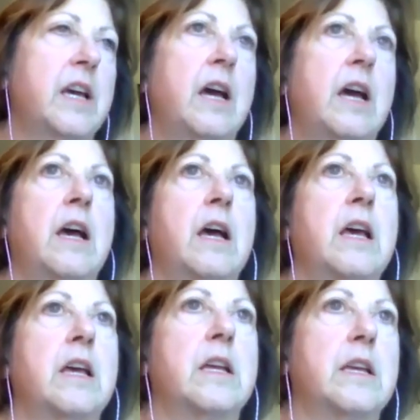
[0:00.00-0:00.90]

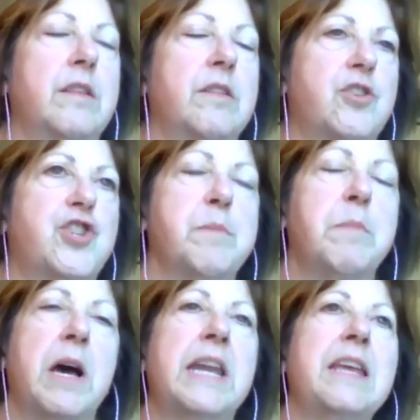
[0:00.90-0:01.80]

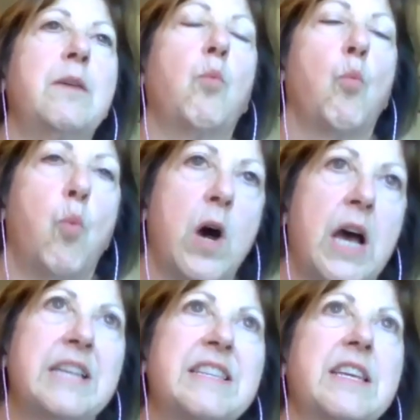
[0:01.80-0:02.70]
Giamatti
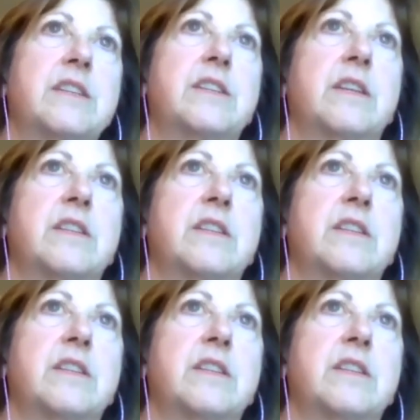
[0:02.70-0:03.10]
wanted